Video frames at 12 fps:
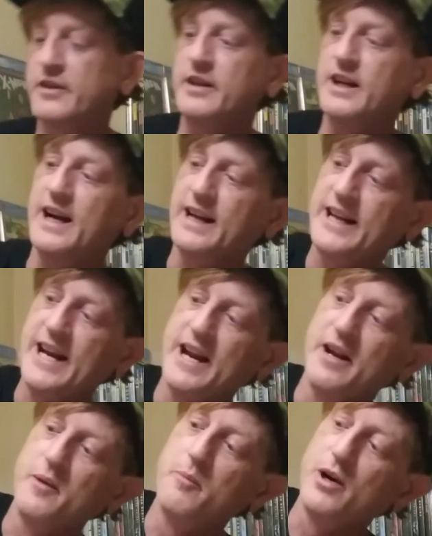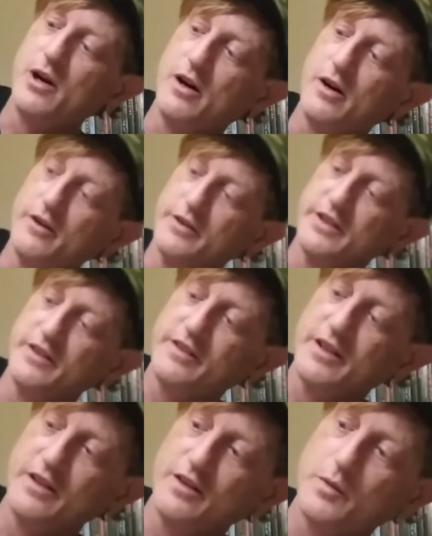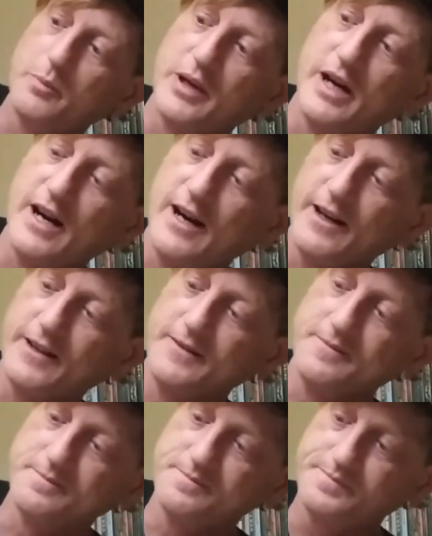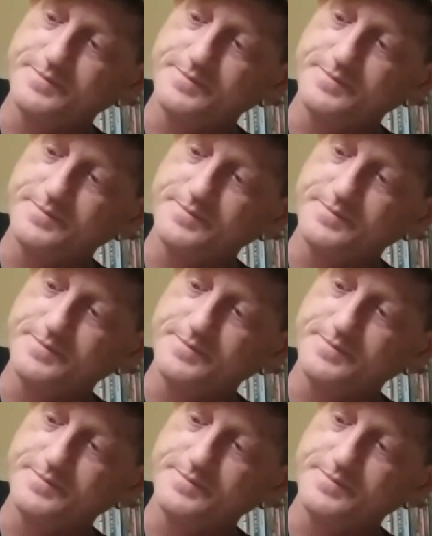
You got Cannonball and Sunspot, and